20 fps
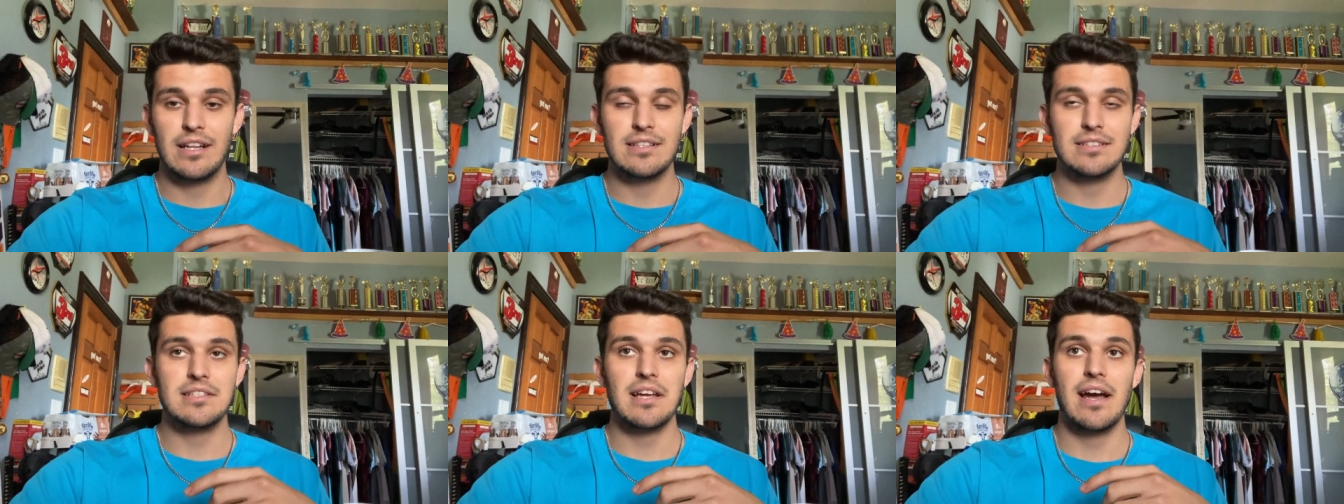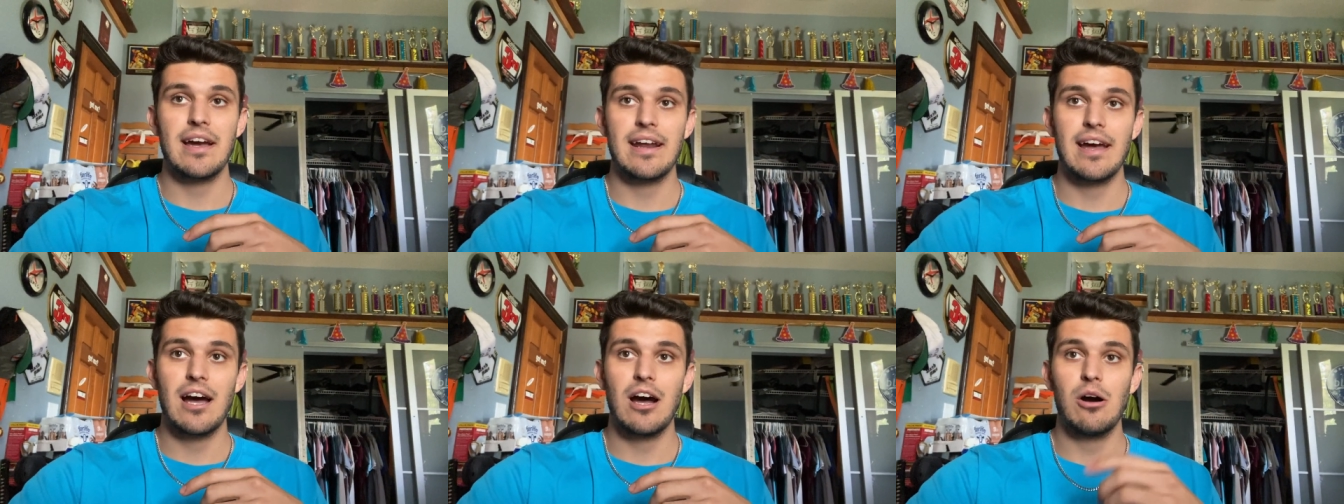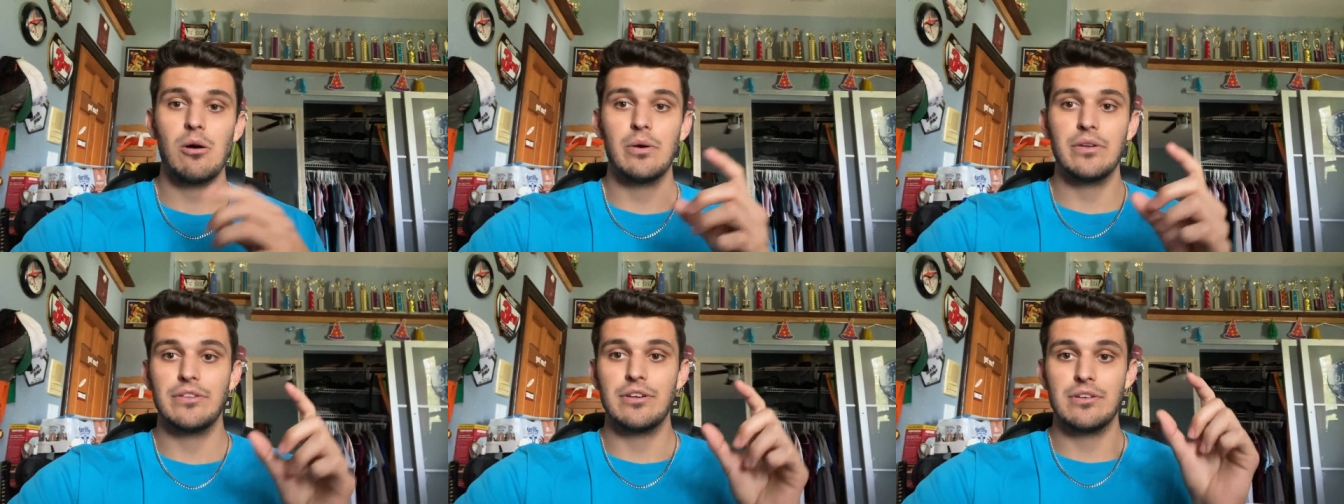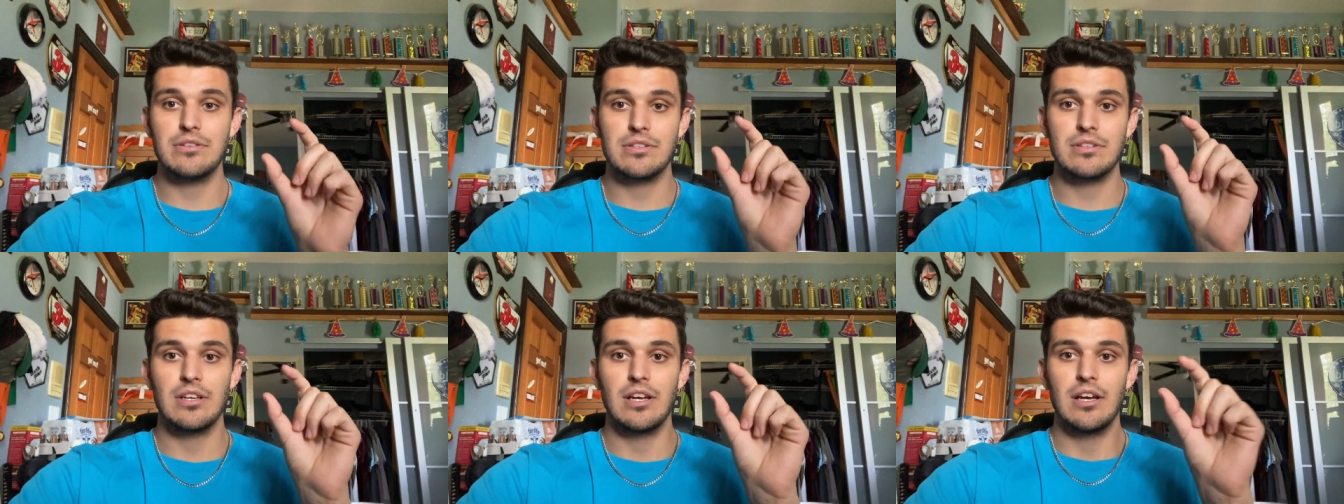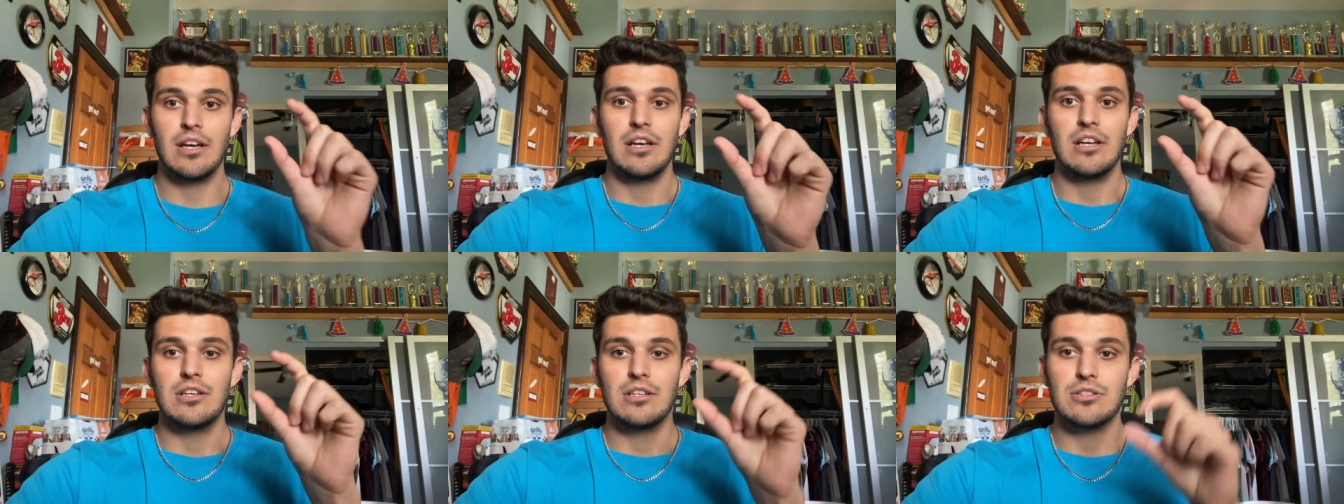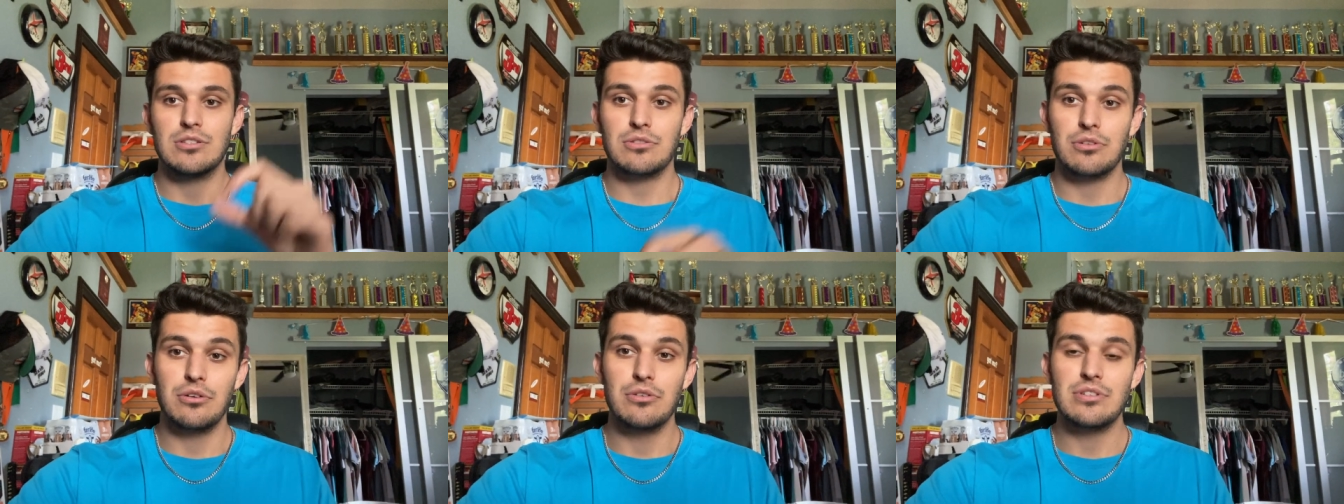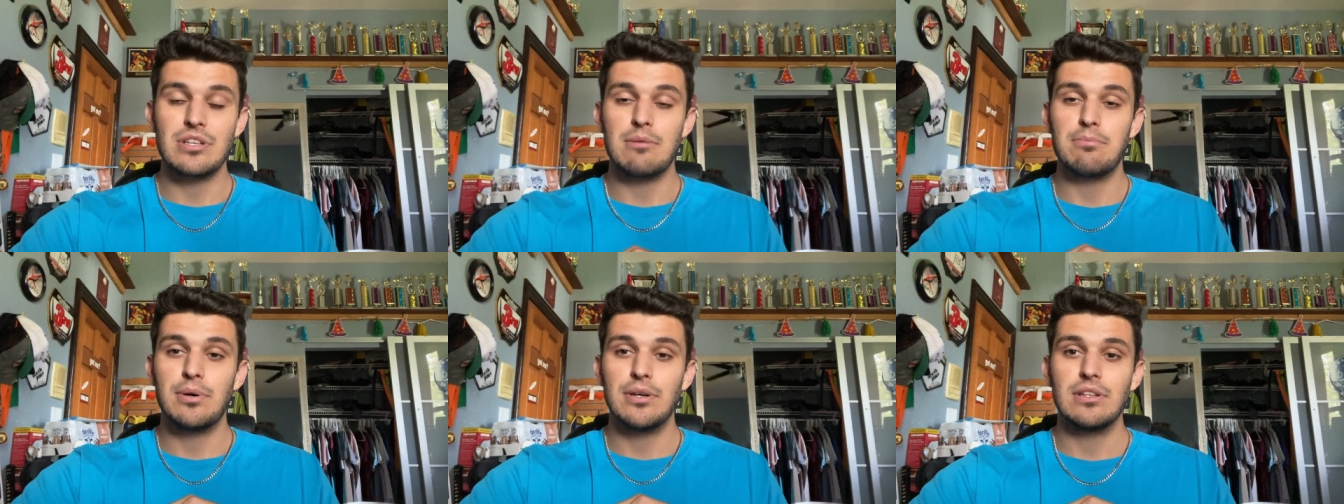inside out with those
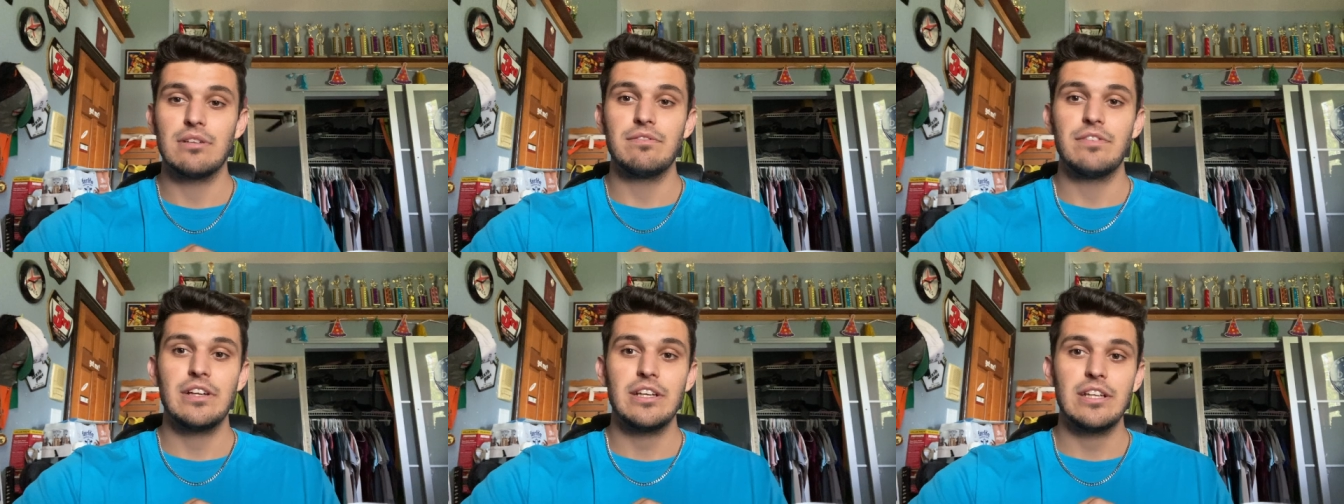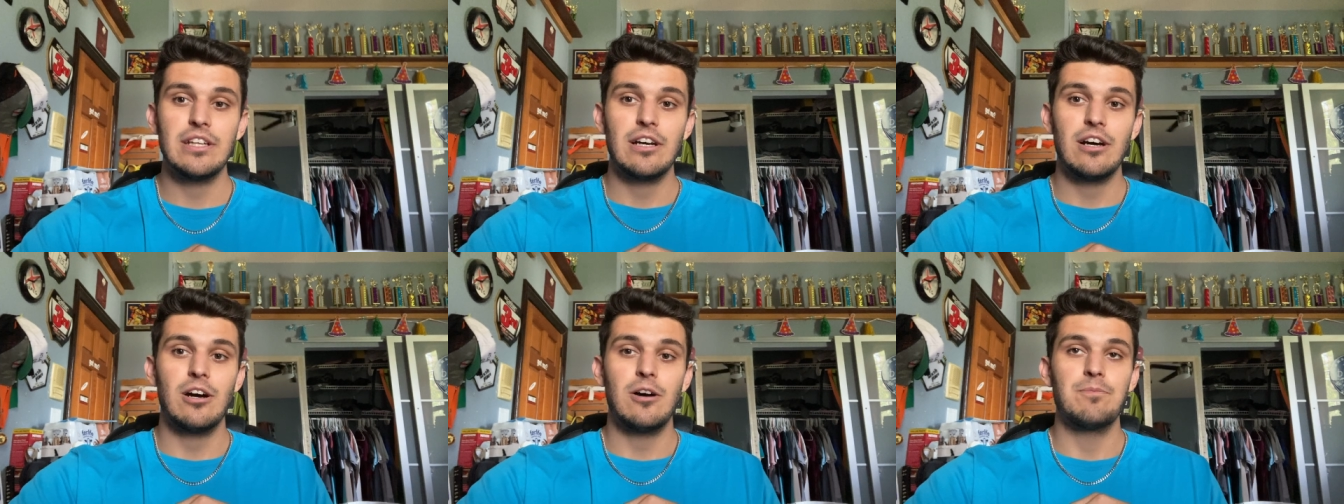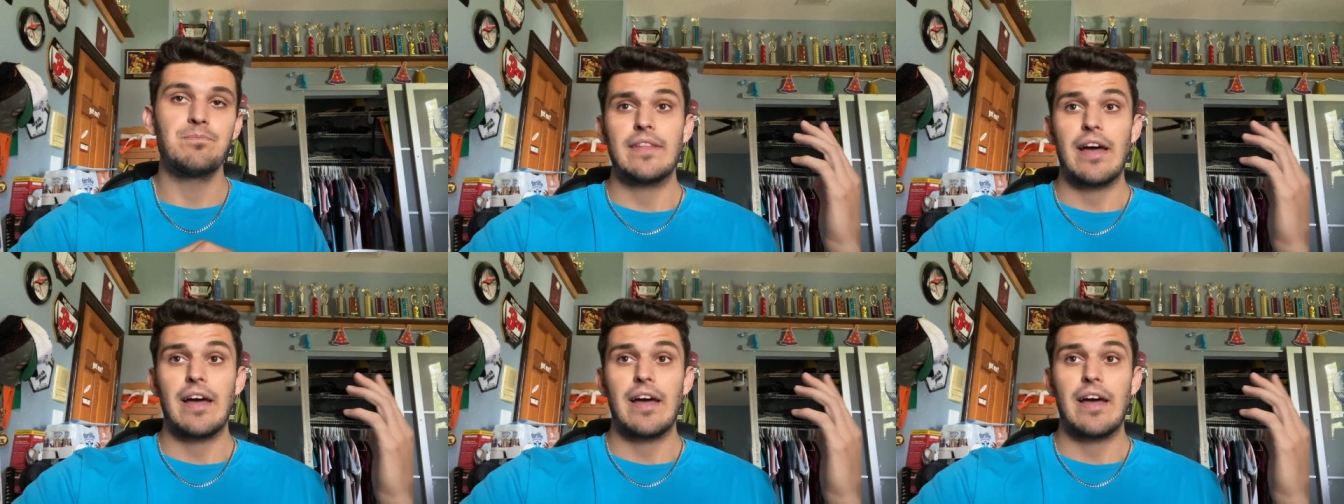screws I put in the video.